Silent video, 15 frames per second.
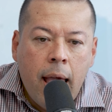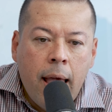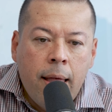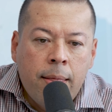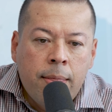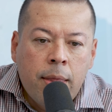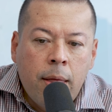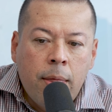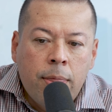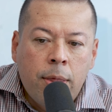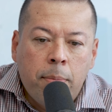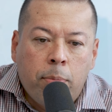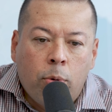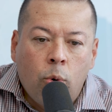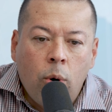And
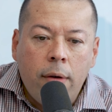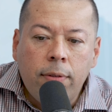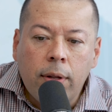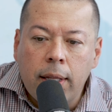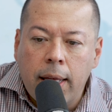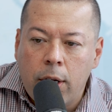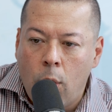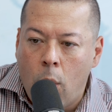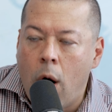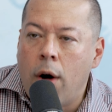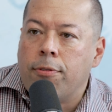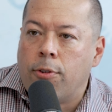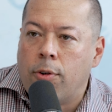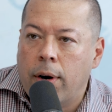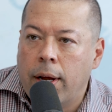the prevalent
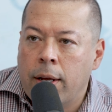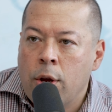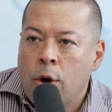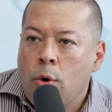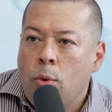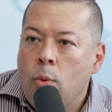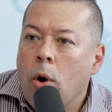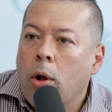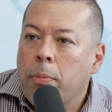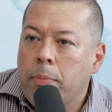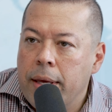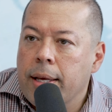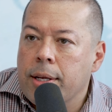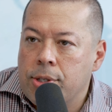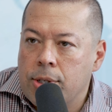offering will
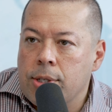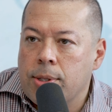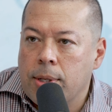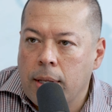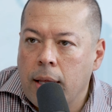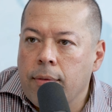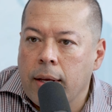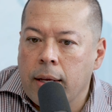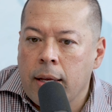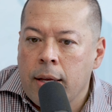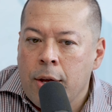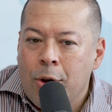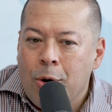be assisted living,